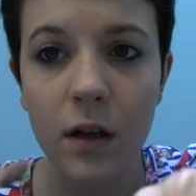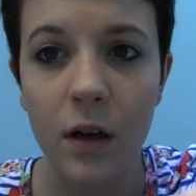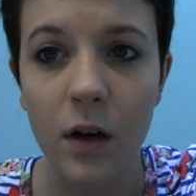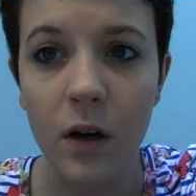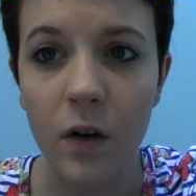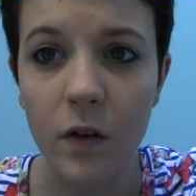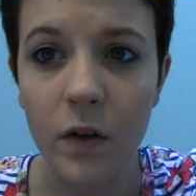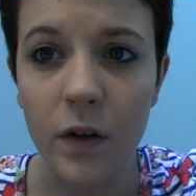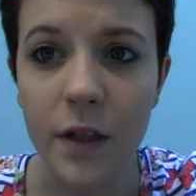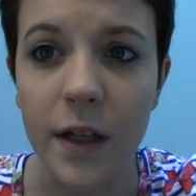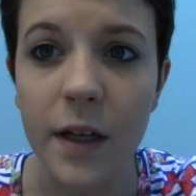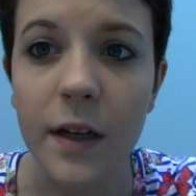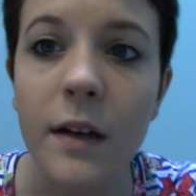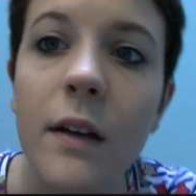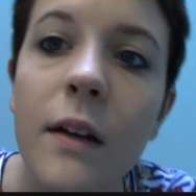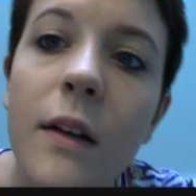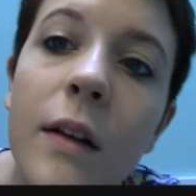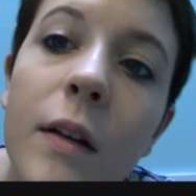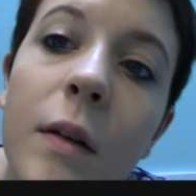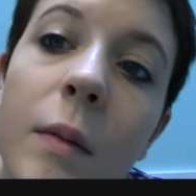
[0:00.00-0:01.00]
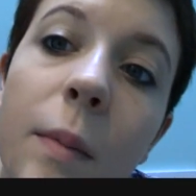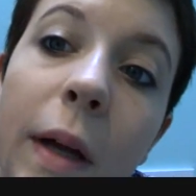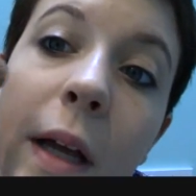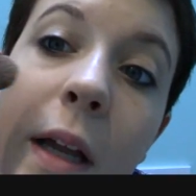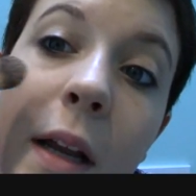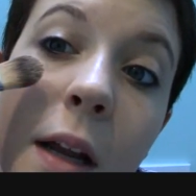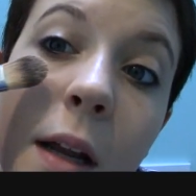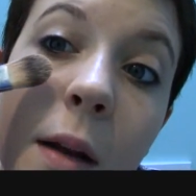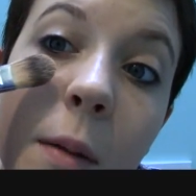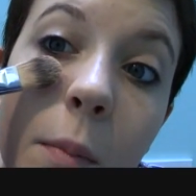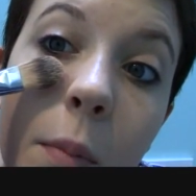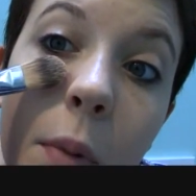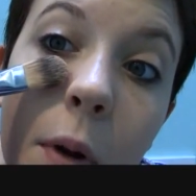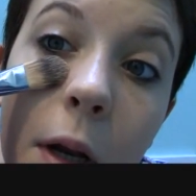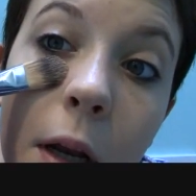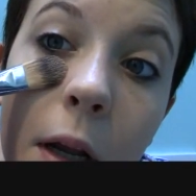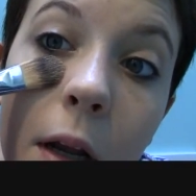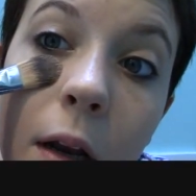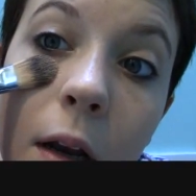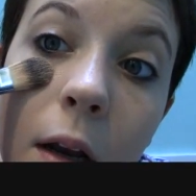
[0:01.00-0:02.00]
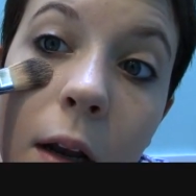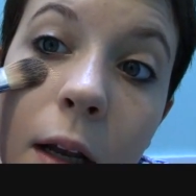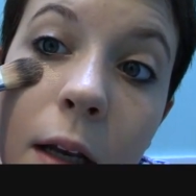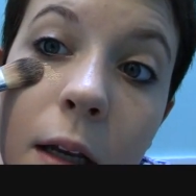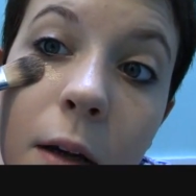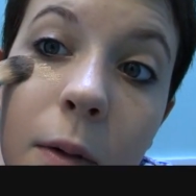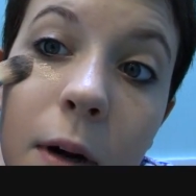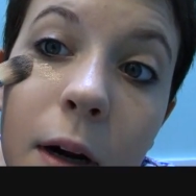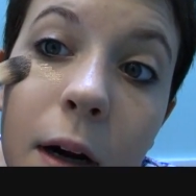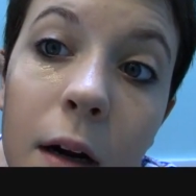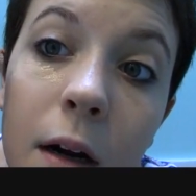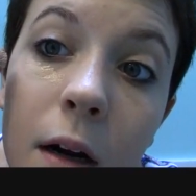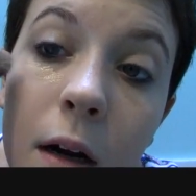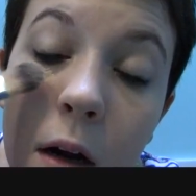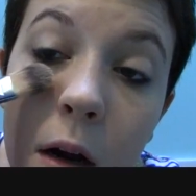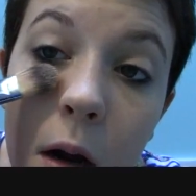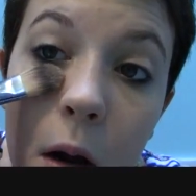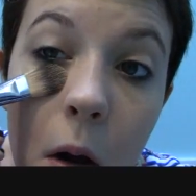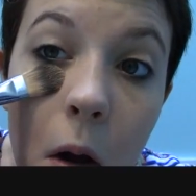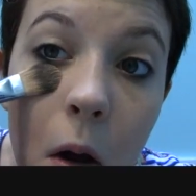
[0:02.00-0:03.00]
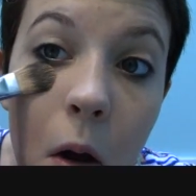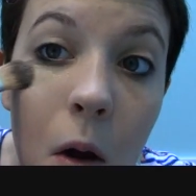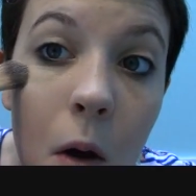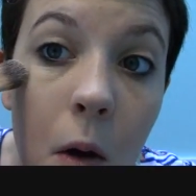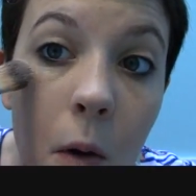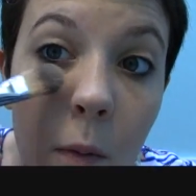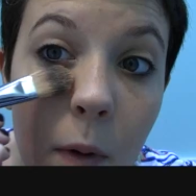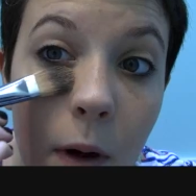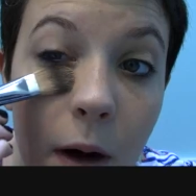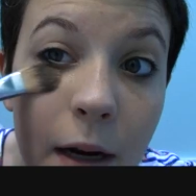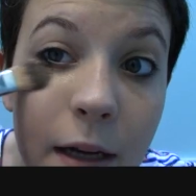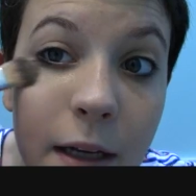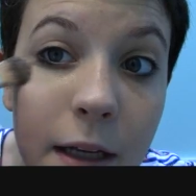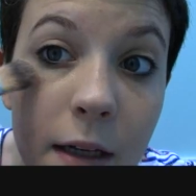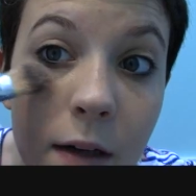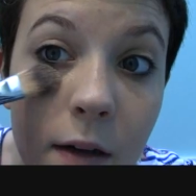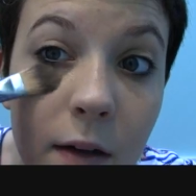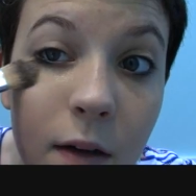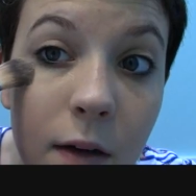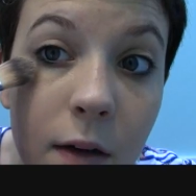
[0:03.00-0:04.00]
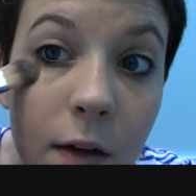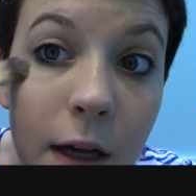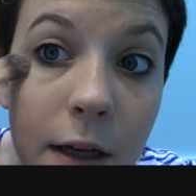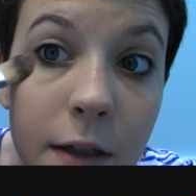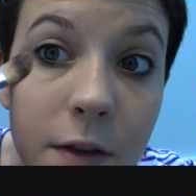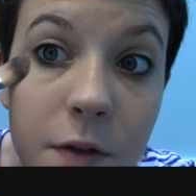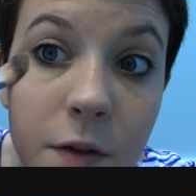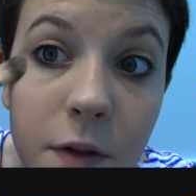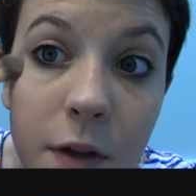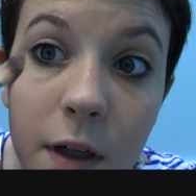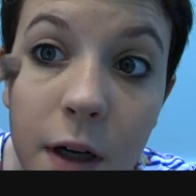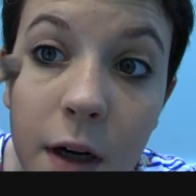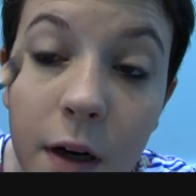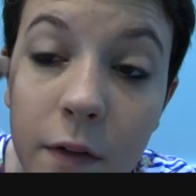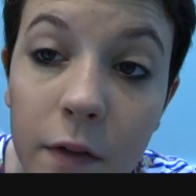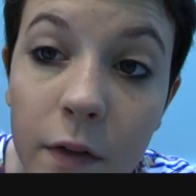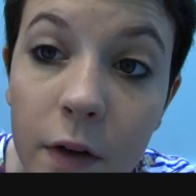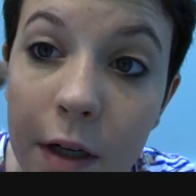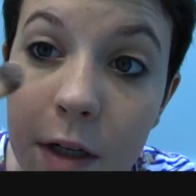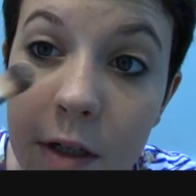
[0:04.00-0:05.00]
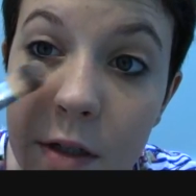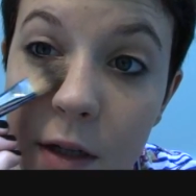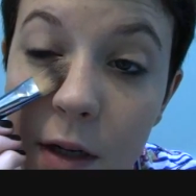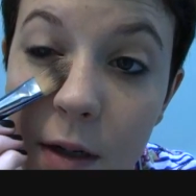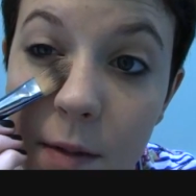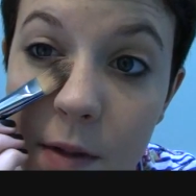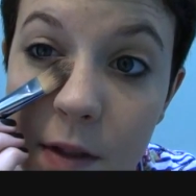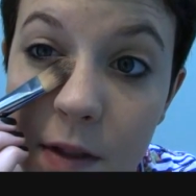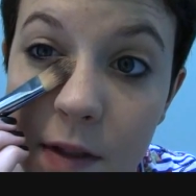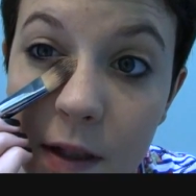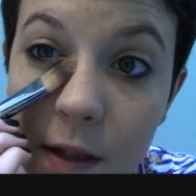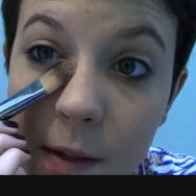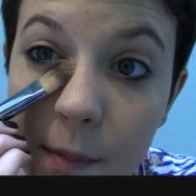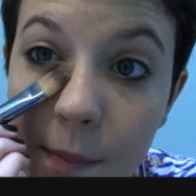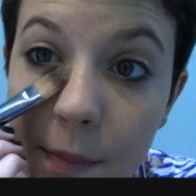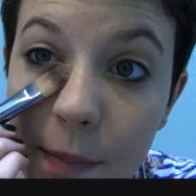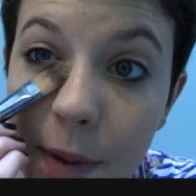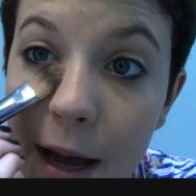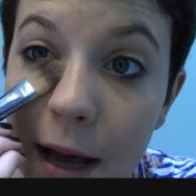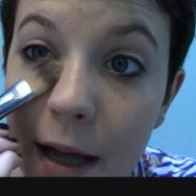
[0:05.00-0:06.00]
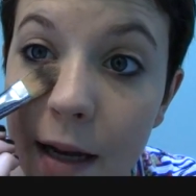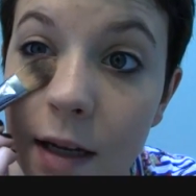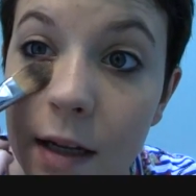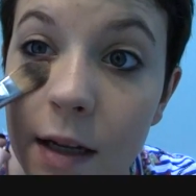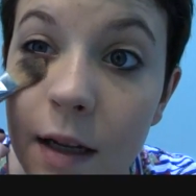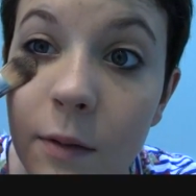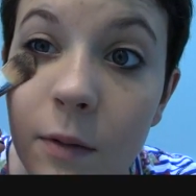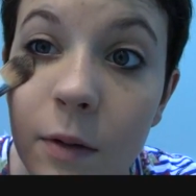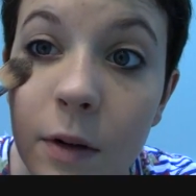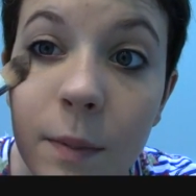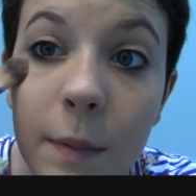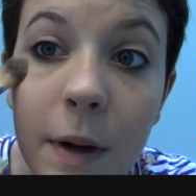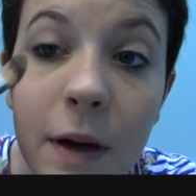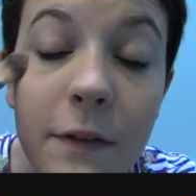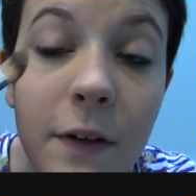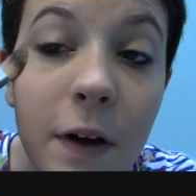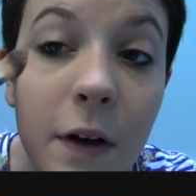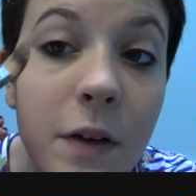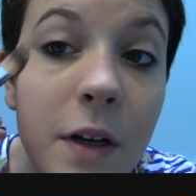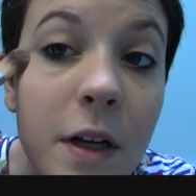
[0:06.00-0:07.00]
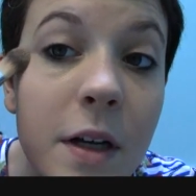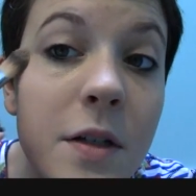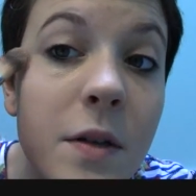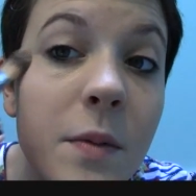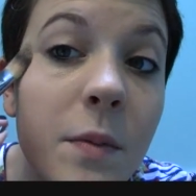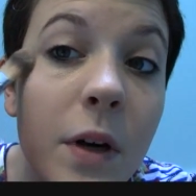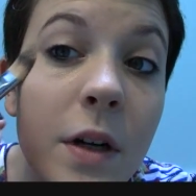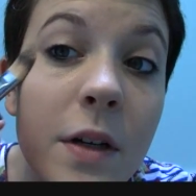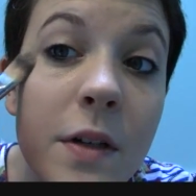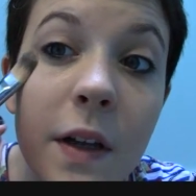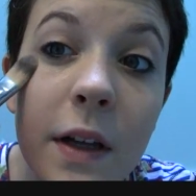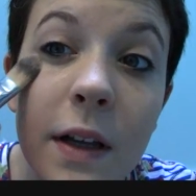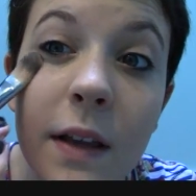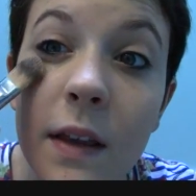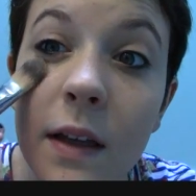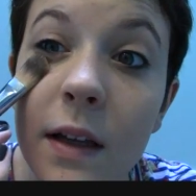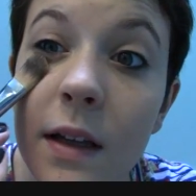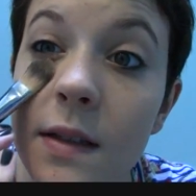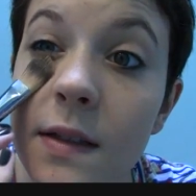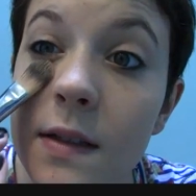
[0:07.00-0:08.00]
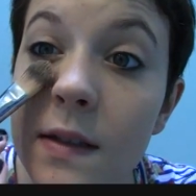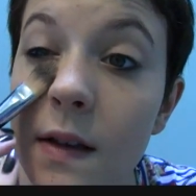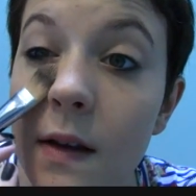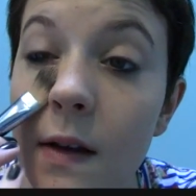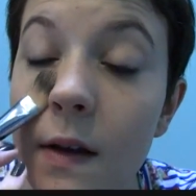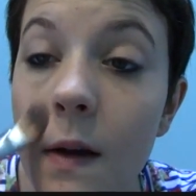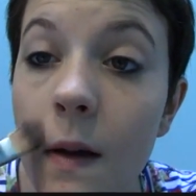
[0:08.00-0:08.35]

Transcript: overdid it a little bit, and put it anywhere where I need a little extra coverage, and I'm just going to pat it in with my foundation brush like this.